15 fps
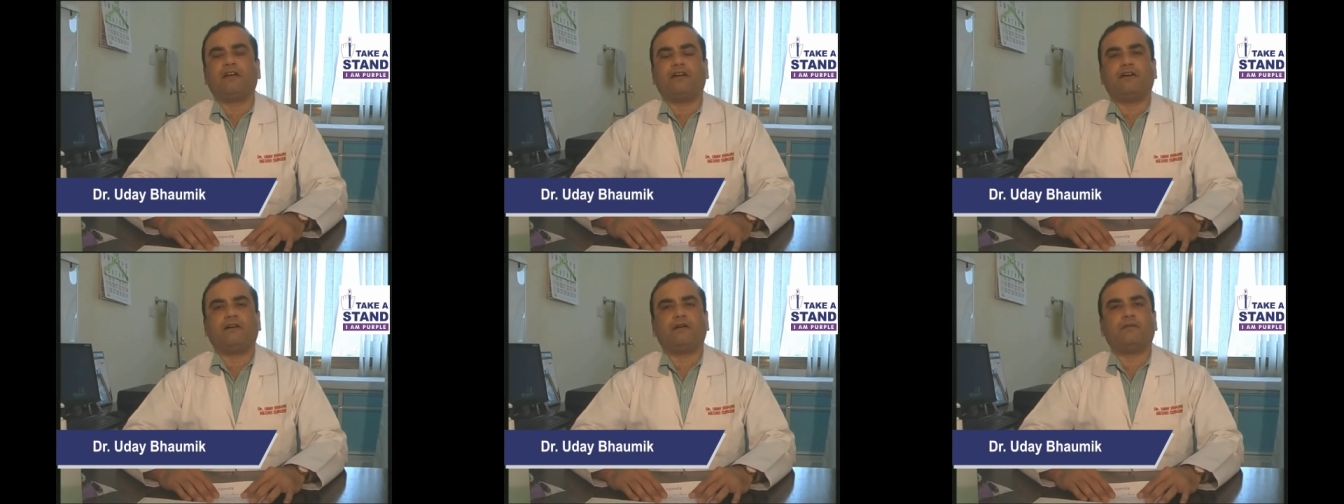
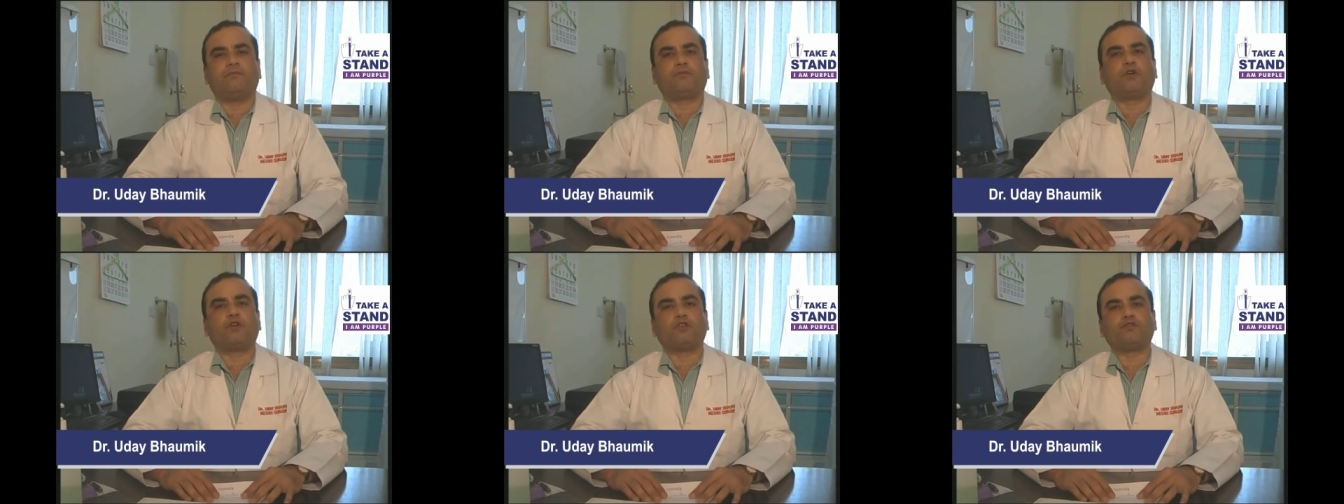
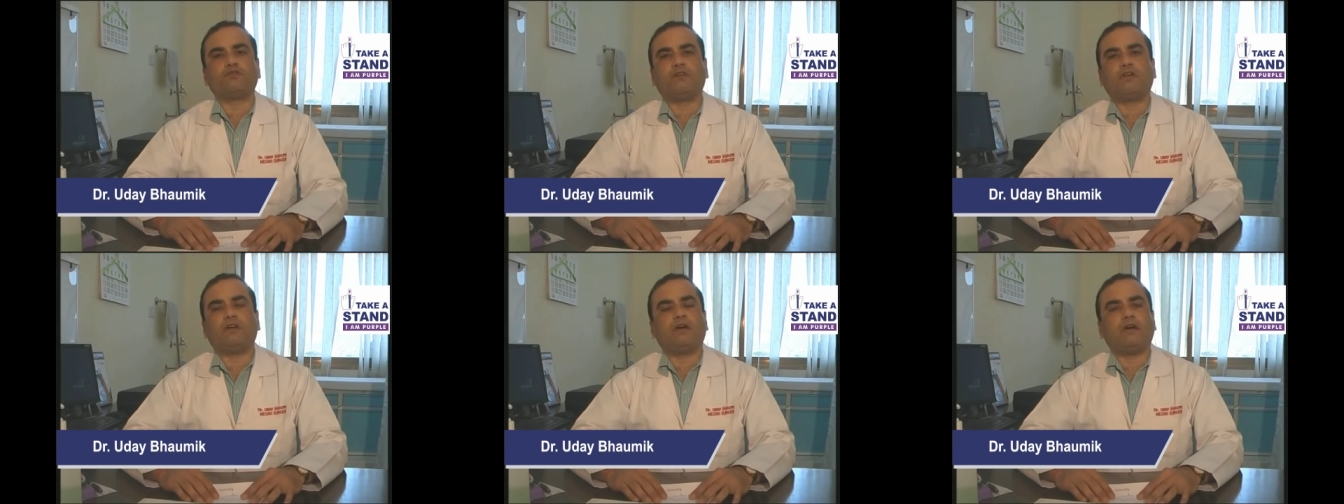
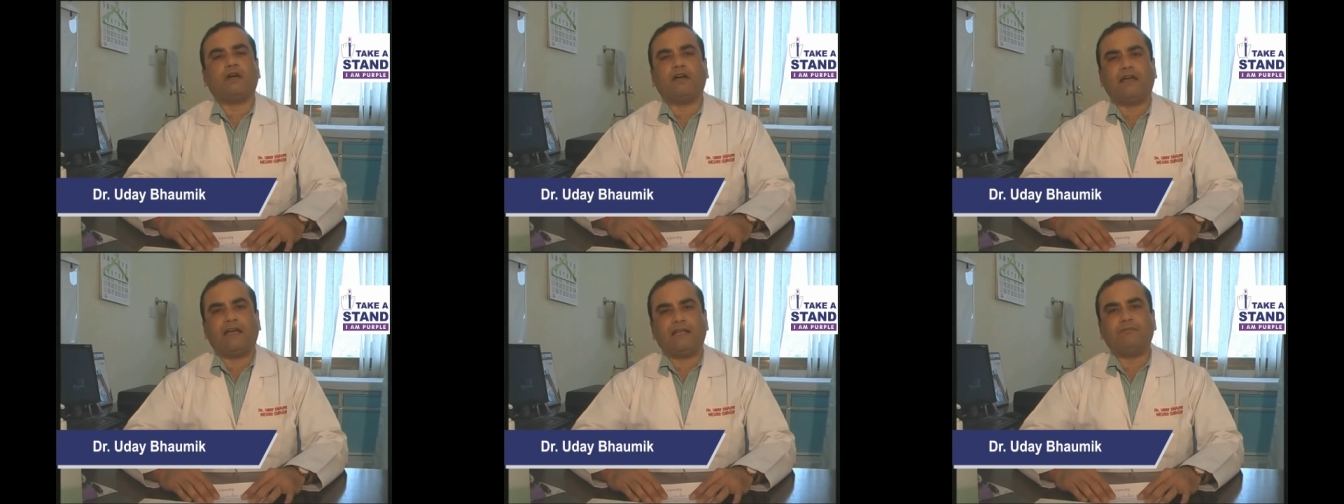
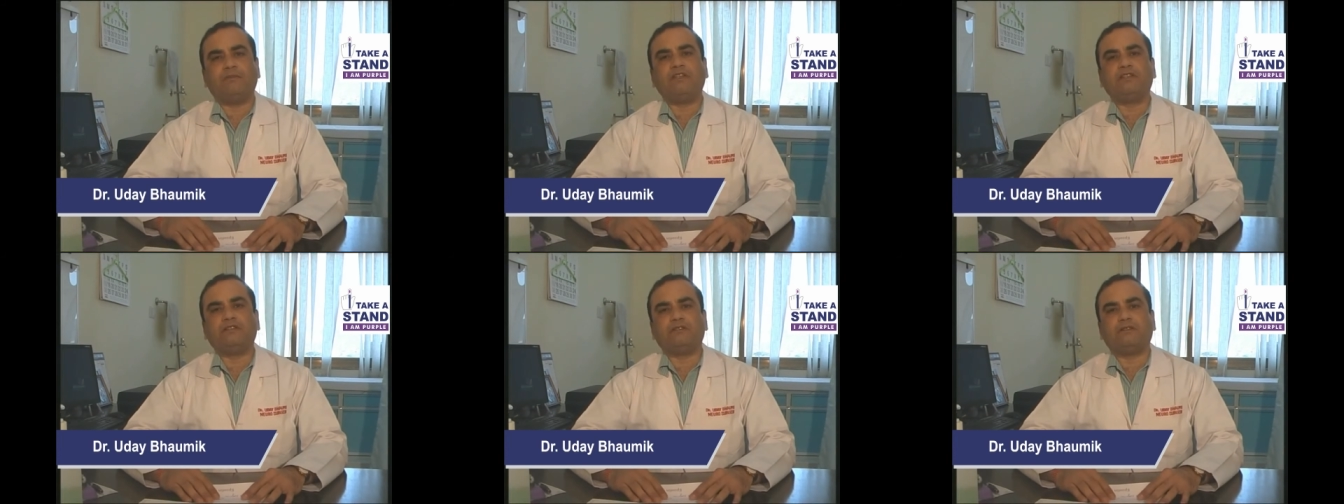
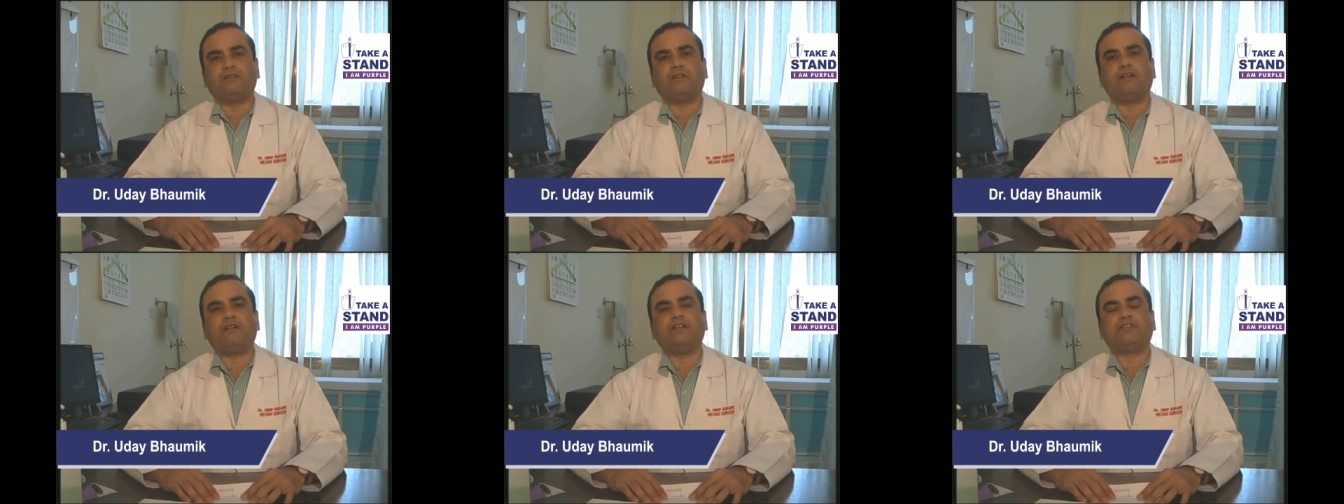Helminth
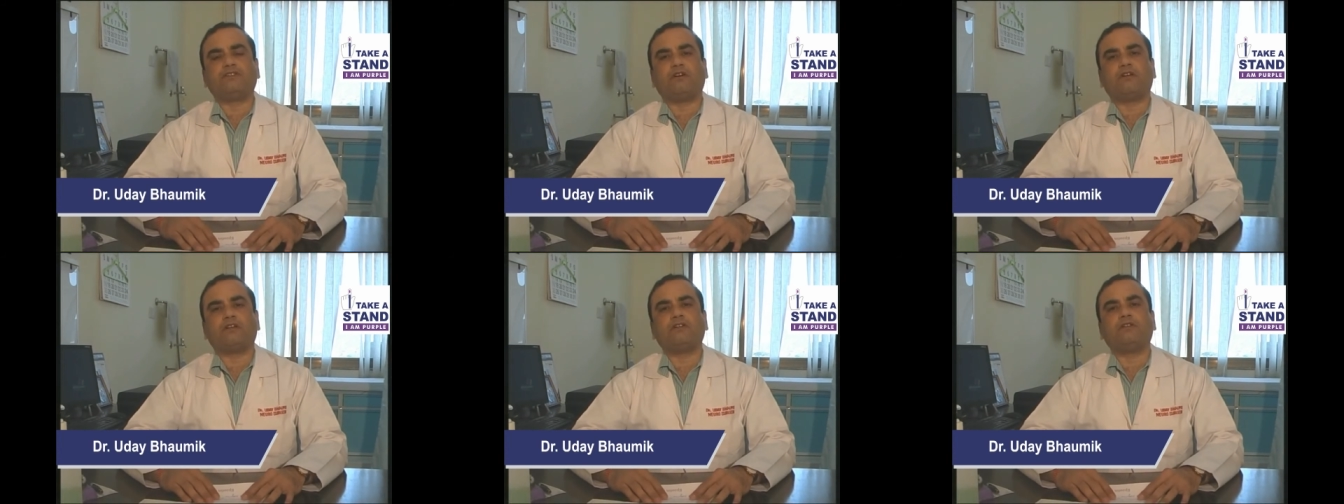
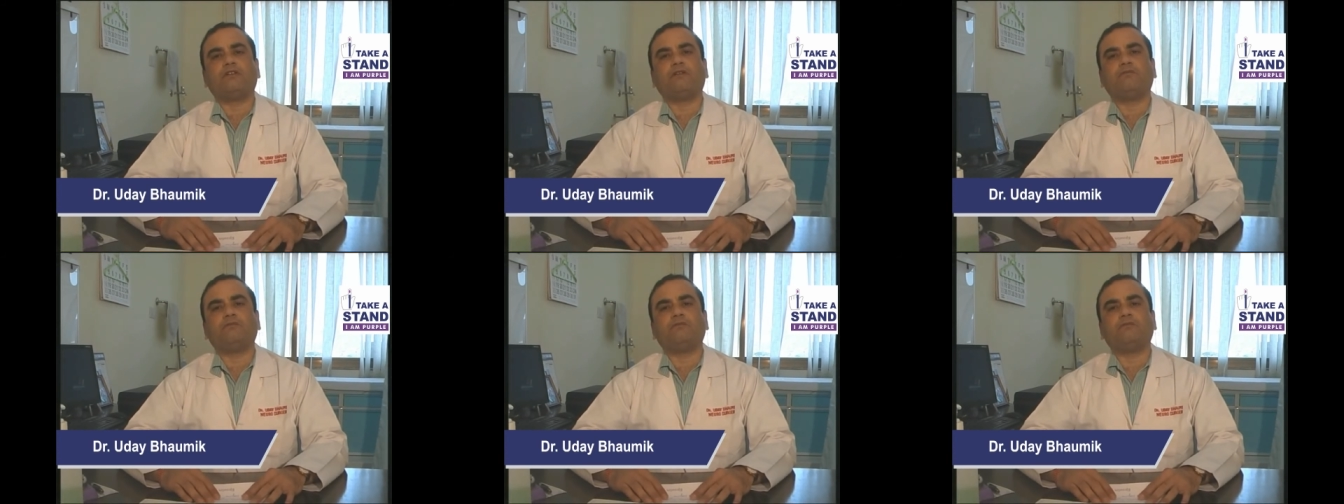disorder,